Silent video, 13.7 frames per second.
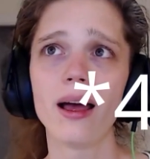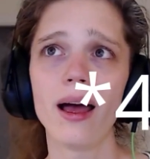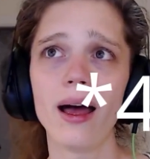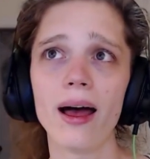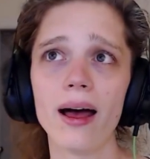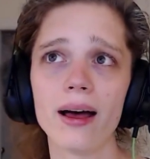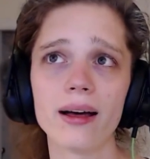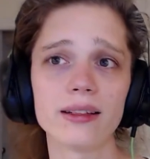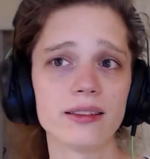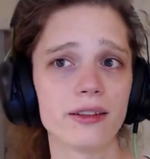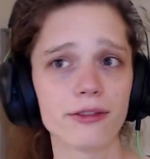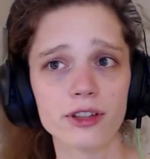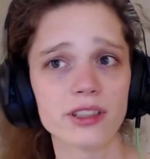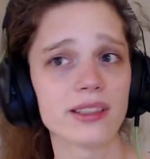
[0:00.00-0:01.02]
The
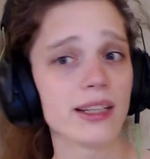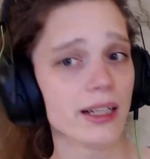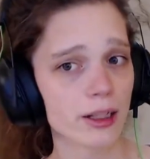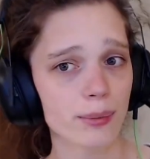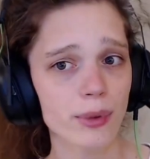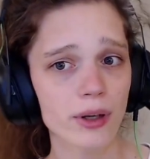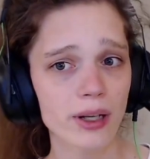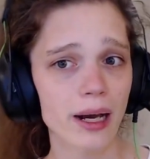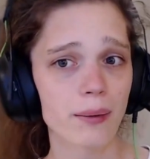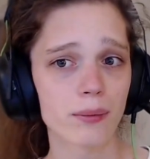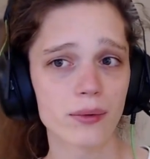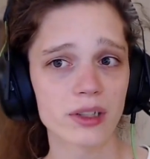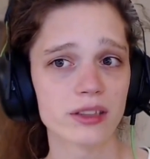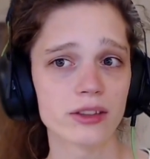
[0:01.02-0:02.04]
first linear program
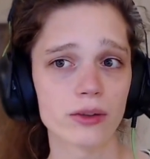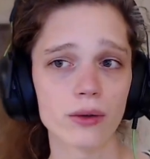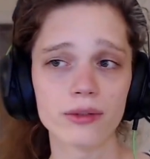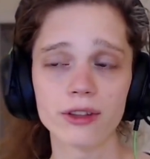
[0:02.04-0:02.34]
was solved